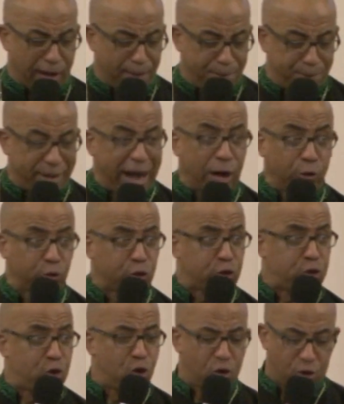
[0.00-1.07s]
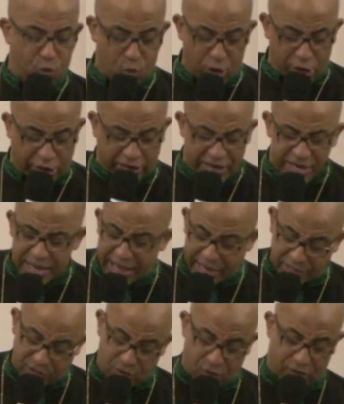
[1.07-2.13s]
about your work
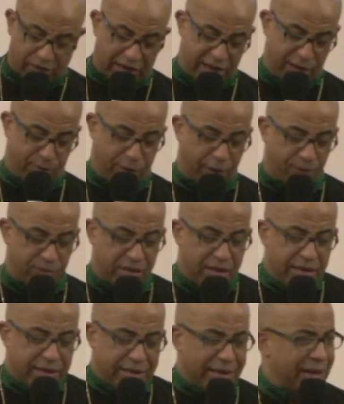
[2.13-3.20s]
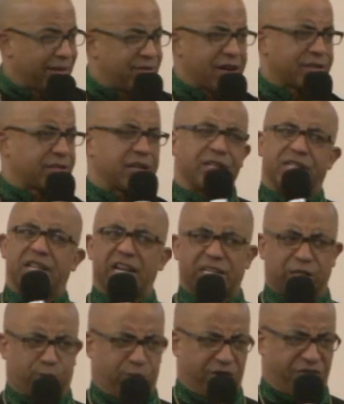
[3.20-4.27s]
and your labor. Uh, there's a
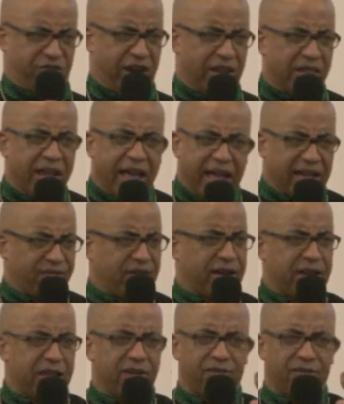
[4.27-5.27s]
desperate faith. Have any of